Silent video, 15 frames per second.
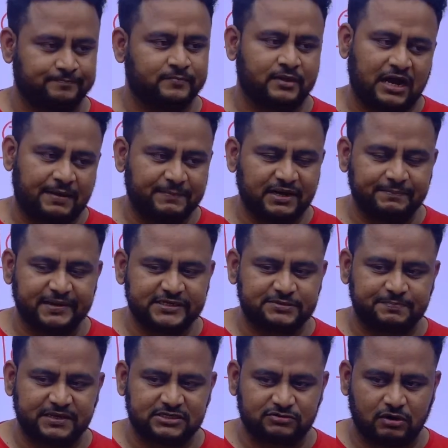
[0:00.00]
Amendments
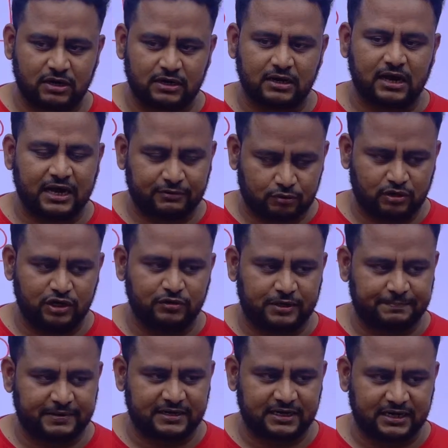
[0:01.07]
means what? I told you
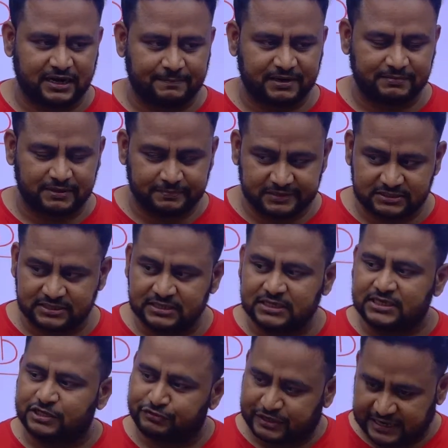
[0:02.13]
repeatedly, amendment means
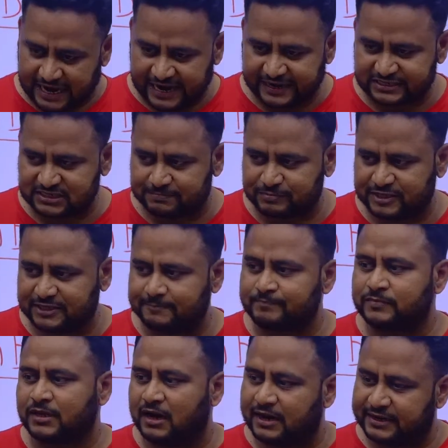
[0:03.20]
you can add something
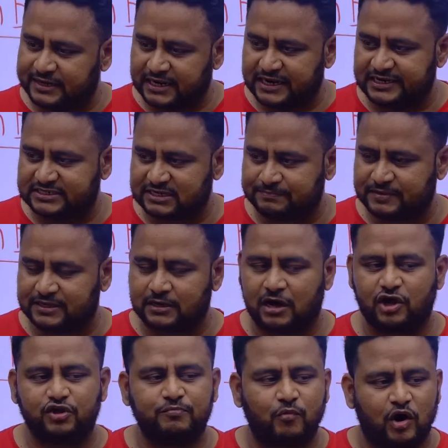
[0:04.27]
or delete something or
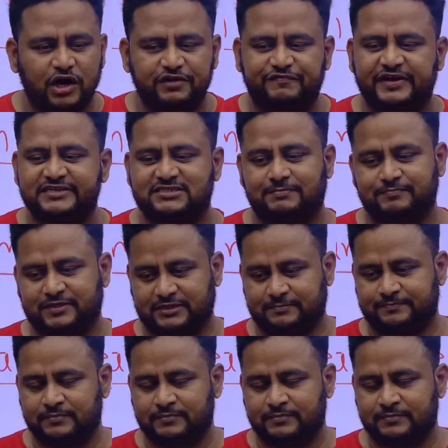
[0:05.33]
you modify something.